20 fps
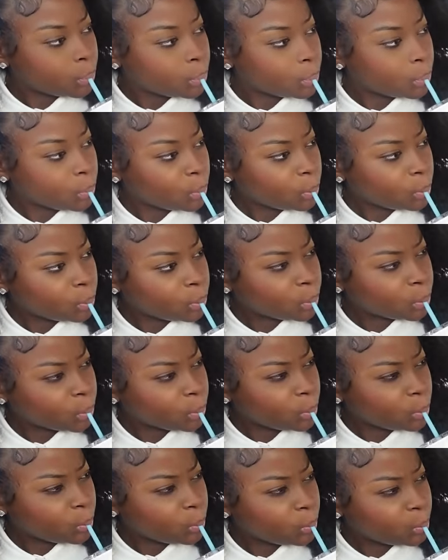
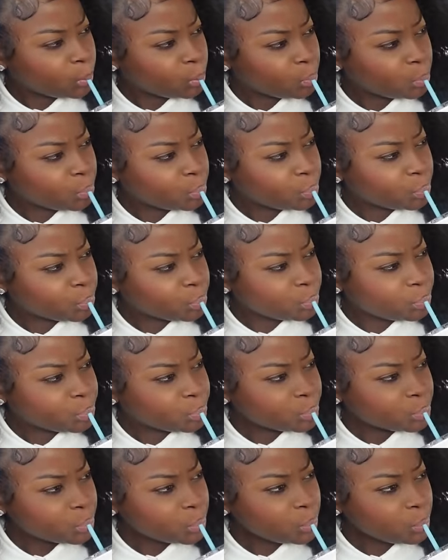
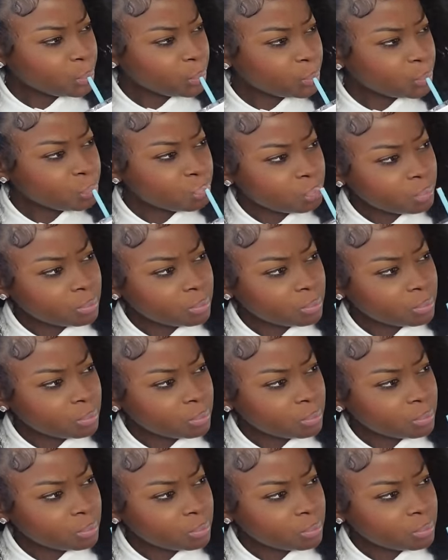No words are spoken by the person on screen.